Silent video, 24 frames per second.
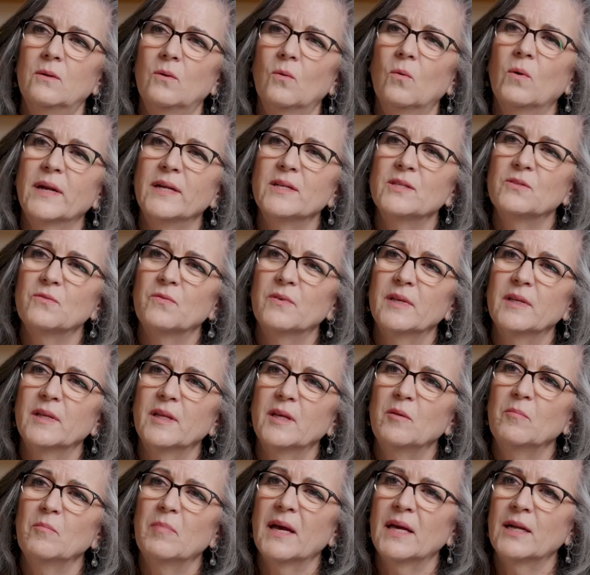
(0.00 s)
What does
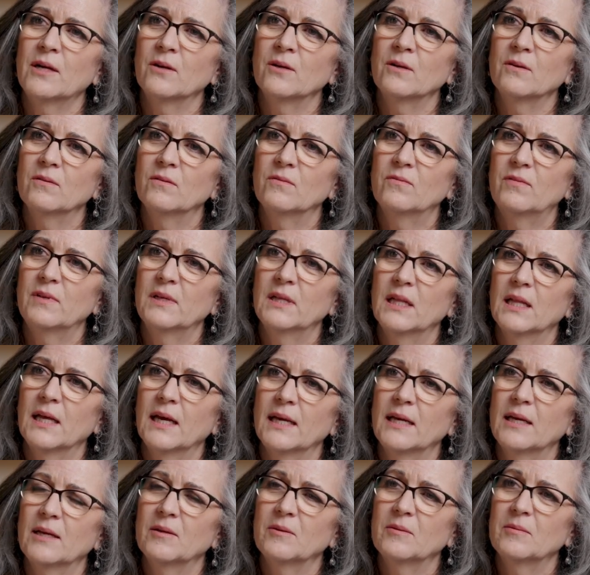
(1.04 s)
feeling better feel like?